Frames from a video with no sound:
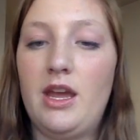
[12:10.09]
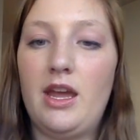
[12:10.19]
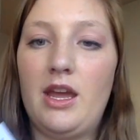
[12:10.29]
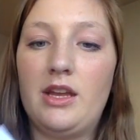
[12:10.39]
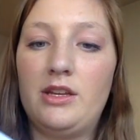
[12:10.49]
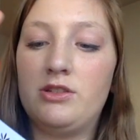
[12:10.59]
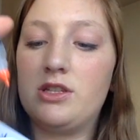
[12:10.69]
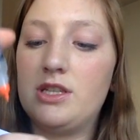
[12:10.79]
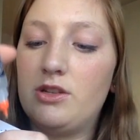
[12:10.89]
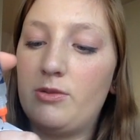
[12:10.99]
and you
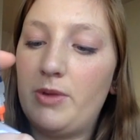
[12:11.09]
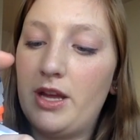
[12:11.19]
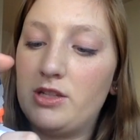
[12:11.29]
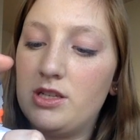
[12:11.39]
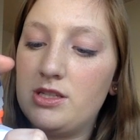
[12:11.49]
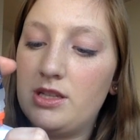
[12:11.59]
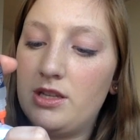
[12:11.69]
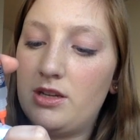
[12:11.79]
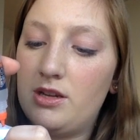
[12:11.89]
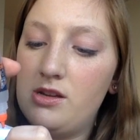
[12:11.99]
just need to apply just a
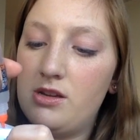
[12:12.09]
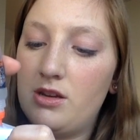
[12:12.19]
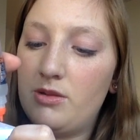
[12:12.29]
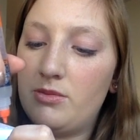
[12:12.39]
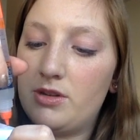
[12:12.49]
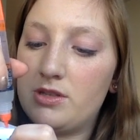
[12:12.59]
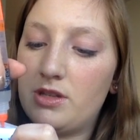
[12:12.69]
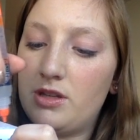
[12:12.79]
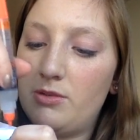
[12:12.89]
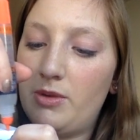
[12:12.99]
little. Oh, there's the
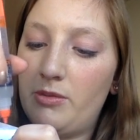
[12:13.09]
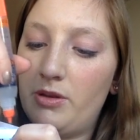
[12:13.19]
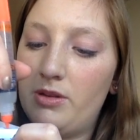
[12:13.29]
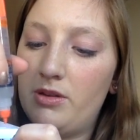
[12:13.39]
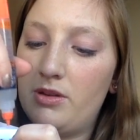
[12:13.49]
little bubble.